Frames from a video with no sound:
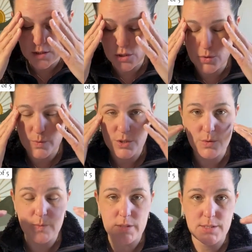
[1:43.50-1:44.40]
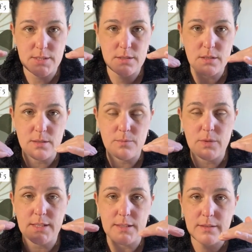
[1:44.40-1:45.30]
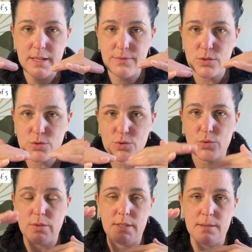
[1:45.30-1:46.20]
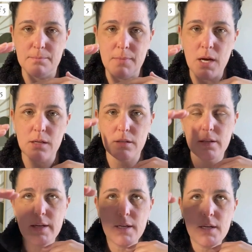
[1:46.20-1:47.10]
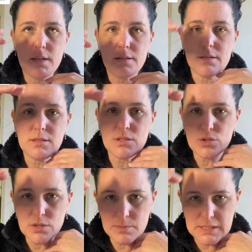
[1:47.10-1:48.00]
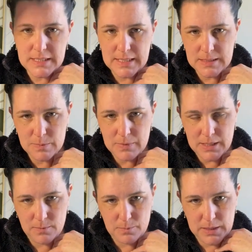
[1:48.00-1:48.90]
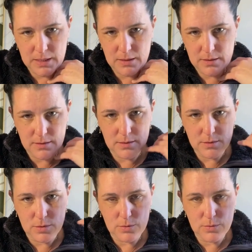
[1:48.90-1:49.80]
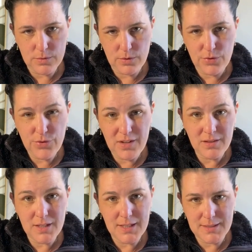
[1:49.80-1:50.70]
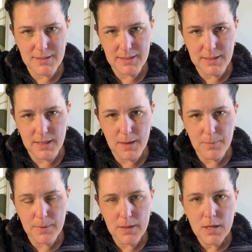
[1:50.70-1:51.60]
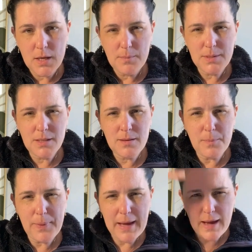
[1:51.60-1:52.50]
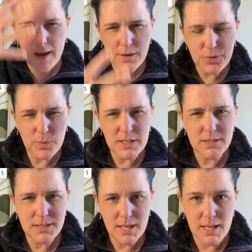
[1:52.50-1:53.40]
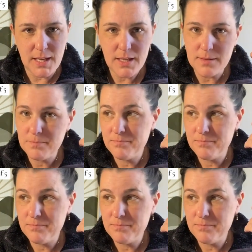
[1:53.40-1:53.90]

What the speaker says: took, which was at the Life Coach School and the model. So the circumstance might be the thing that gets lit up. But then the path we take,